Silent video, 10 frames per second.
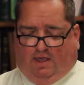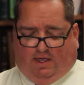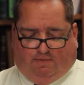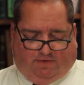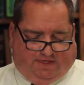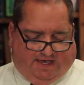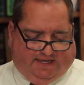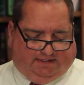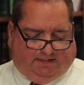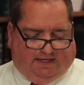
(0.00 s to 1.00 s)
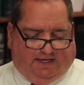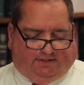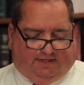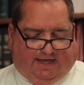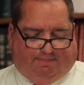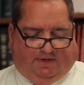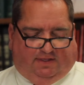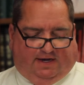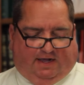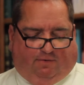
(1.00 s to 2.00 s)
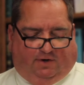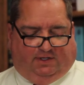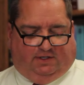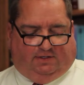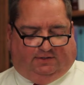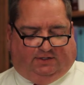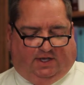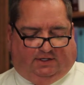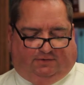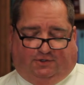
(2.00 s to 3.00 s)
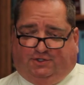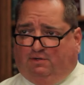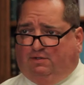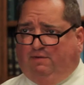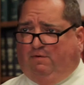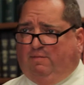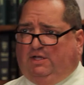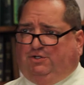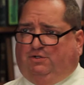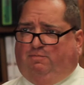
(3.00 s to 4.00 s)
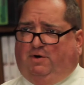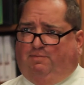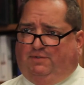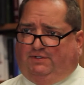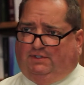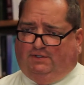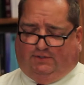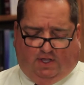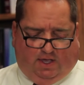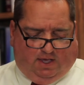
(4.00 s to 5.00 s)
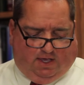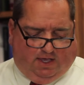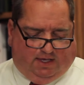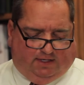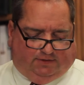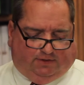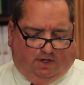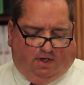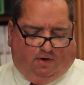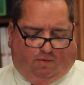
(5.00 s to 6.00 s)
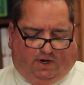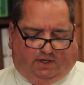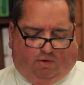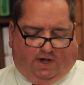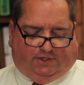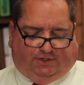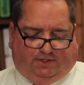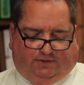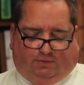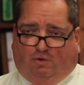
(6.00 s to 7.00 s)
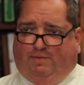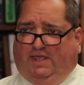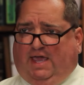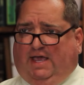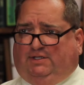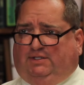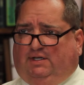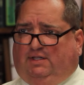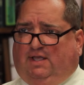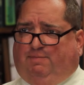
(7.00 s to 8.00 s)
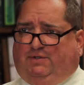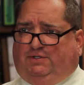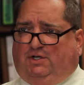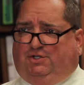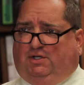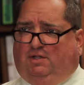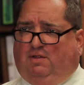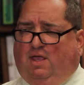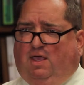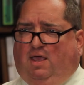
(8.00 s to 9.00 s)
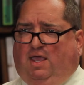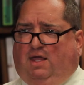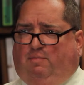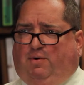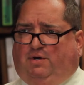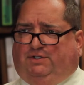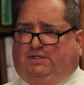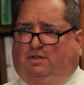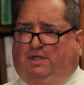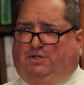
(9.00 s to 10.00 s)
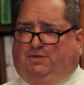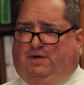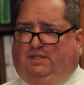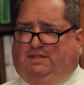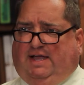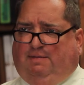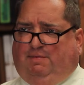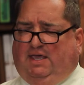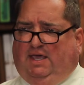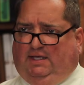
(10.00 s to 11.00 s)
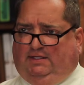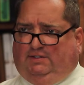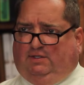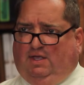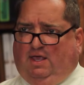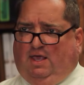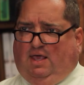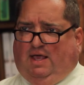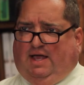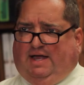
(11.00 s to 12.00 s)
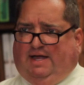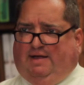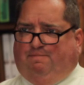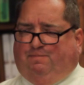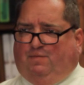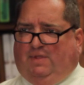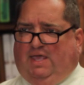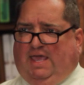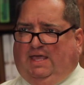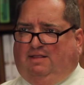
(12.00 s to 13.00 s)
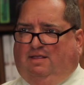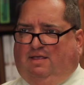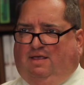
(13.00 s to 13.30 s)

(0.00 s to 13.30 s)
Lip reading: And with that, today's topic that I wanted to discuss for general informational purposes is what questions will be asked in a deposition in a personal injury type case. And